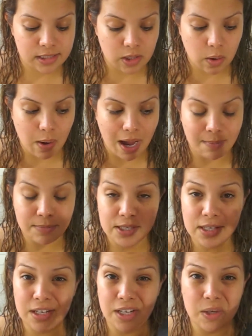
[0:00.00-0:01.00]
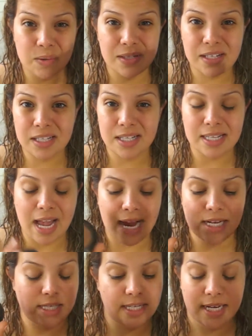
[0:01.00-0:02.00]
so I'm just gonna use this because
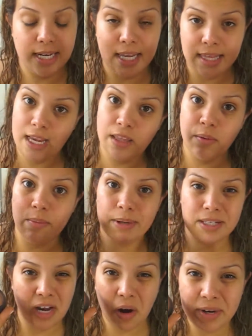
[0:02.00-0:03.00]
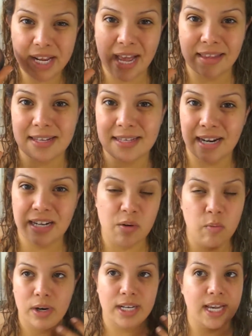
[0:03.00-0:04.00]
I didn't get the other one because I already had this and I
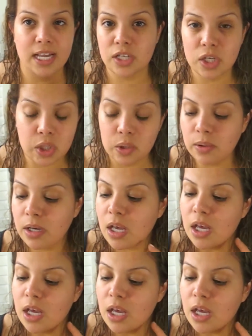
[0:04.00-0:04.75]
didn't want to get two.